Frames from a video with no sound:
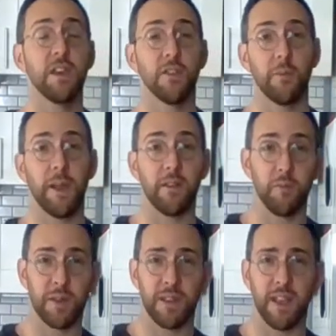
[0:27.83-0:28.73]
They're made
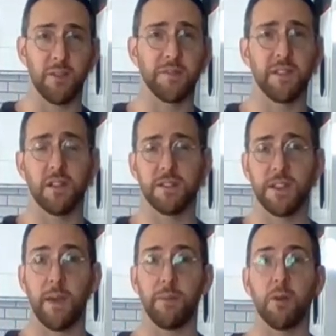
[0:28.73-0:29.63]
of potato starch,
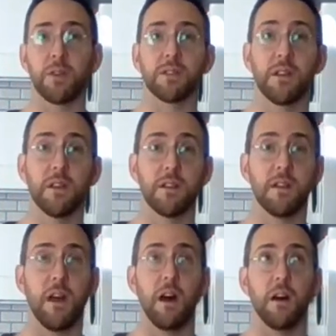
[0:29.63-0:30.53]

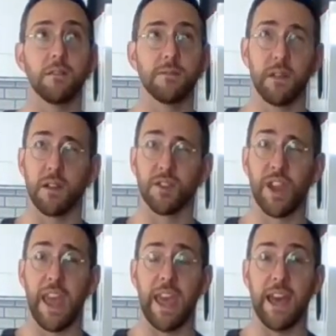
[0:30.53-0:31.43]
tapioca starch,
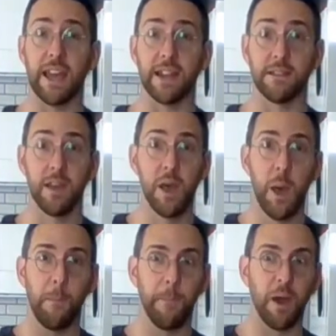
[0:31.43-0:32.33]
and
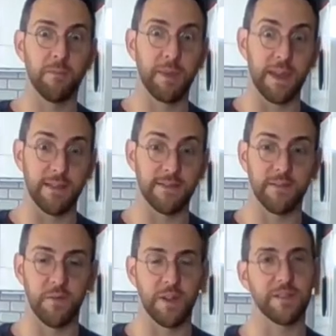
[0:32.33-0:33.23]
mung
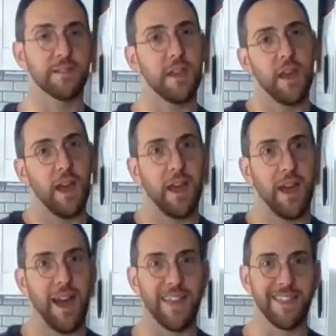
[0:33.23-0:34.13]
beans, which
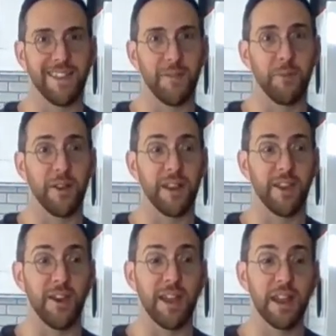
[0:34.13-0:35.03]
I think are pretty
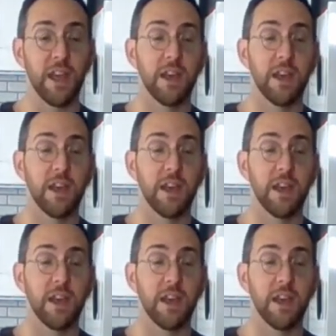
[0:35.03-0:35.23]
good.